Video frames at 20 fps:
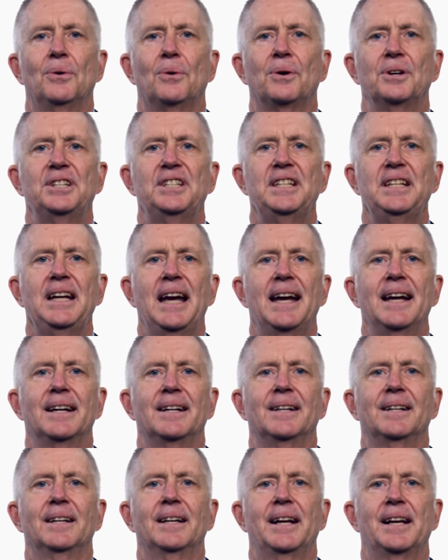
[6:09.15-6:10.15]
or
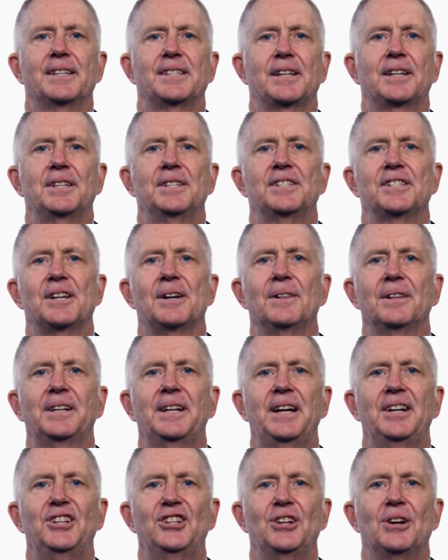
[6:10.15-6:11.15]
DL, as a
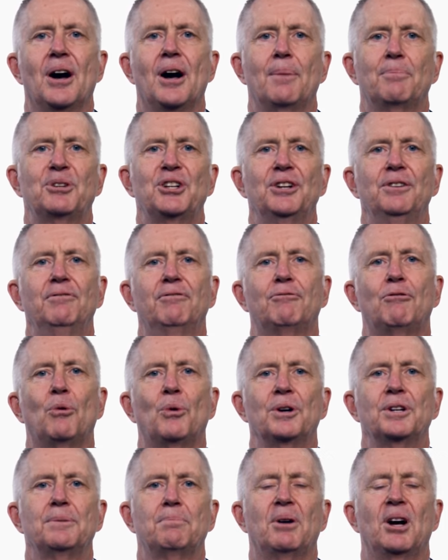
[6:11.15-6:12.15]
consolidation option
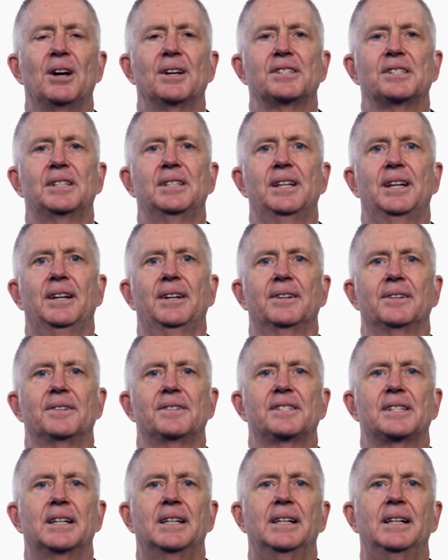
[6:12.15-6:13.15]
for deposit
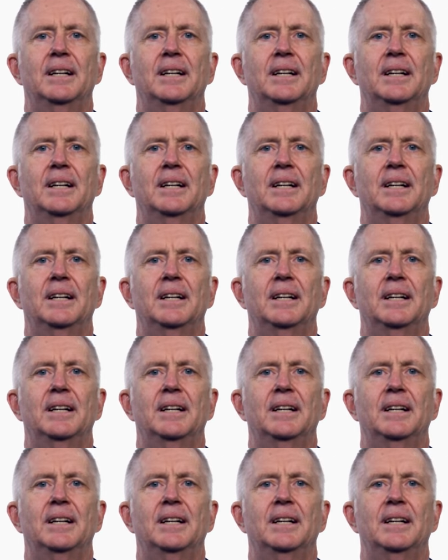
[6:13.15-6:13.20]
takers.